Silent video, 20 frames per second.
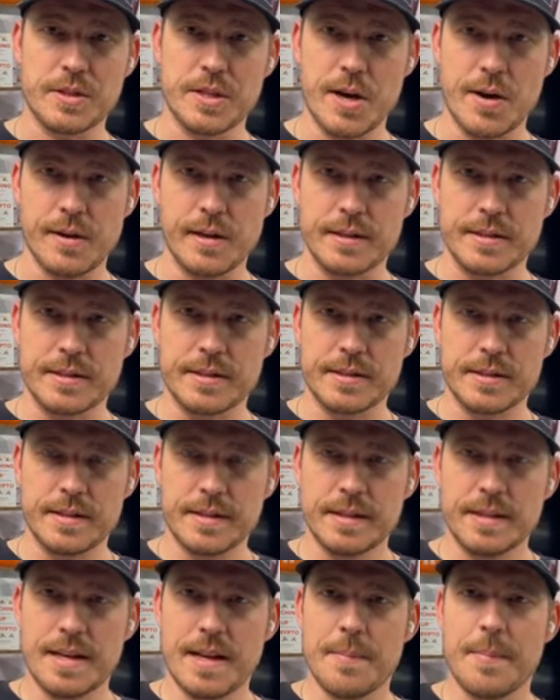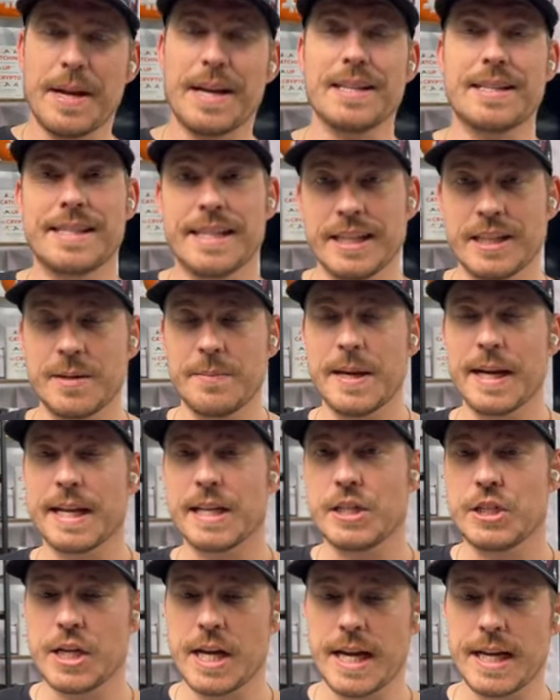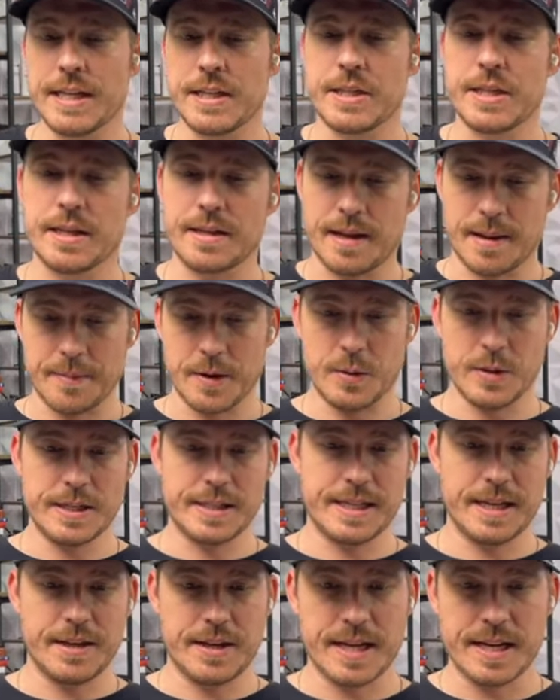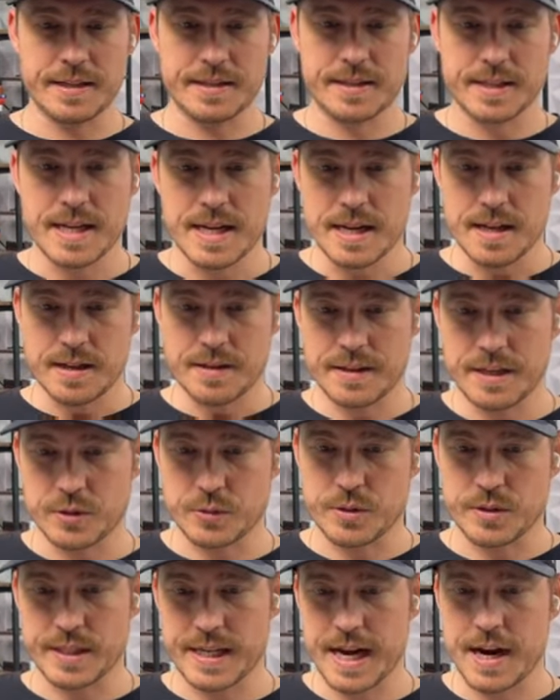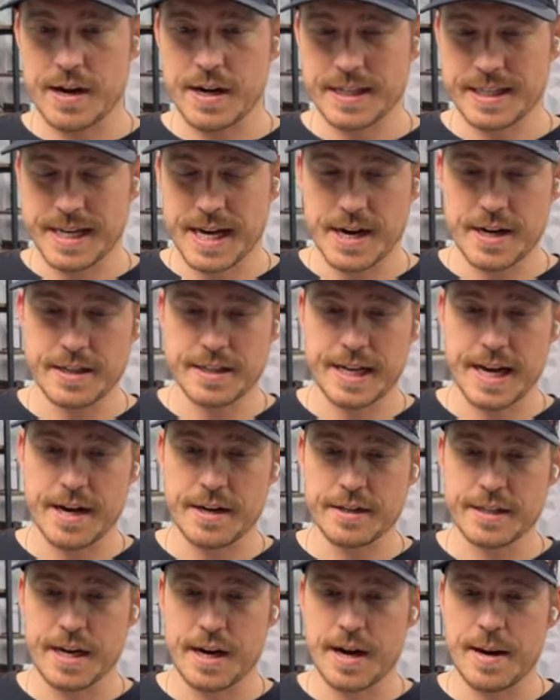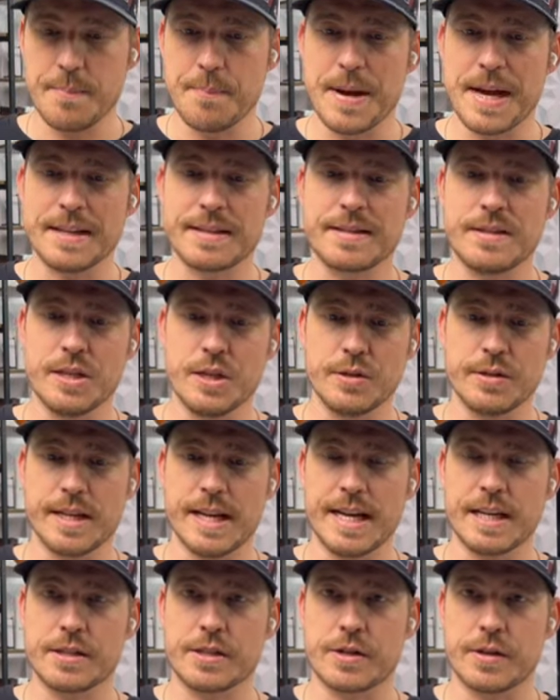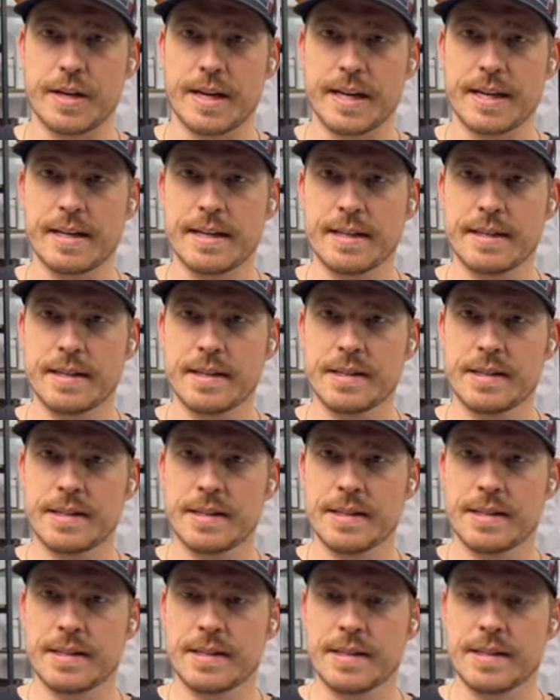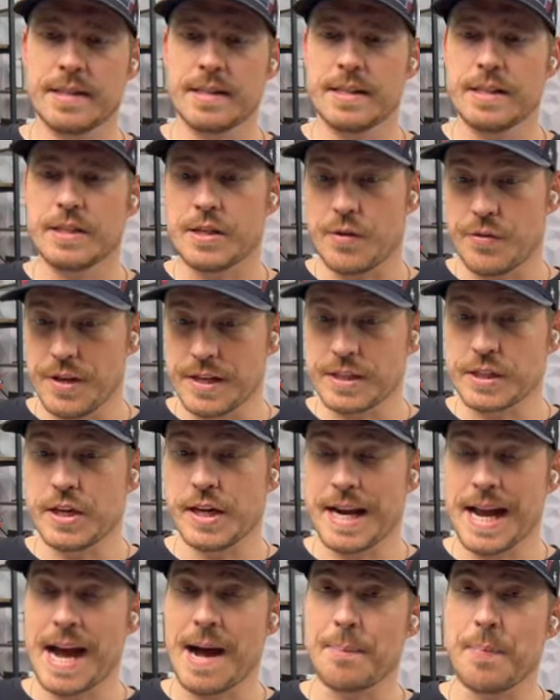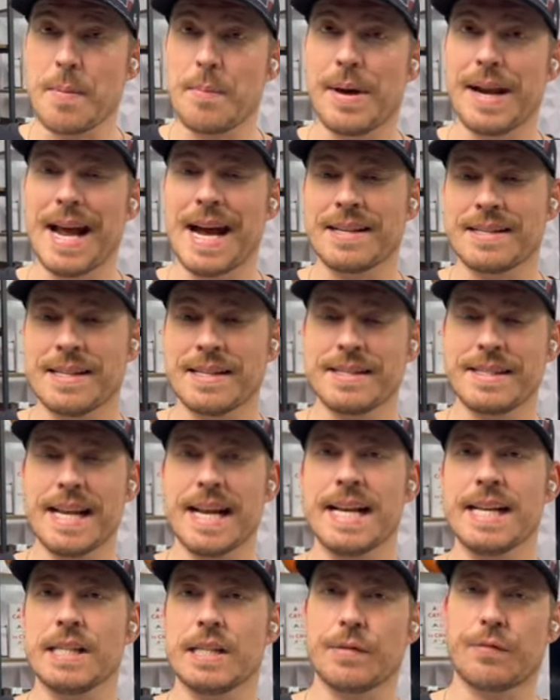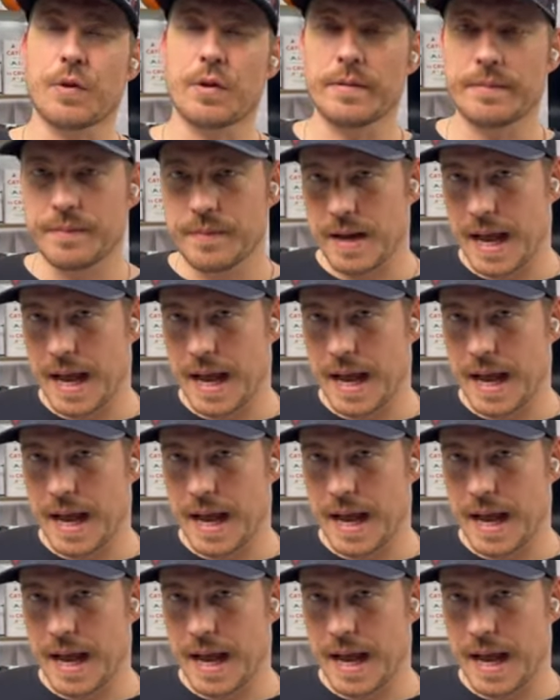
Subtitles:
notice because sentiment can change. I mean, we see this. This was scary, scary, scary, scary. Best news in history. So this could happen. But as it stands, if we're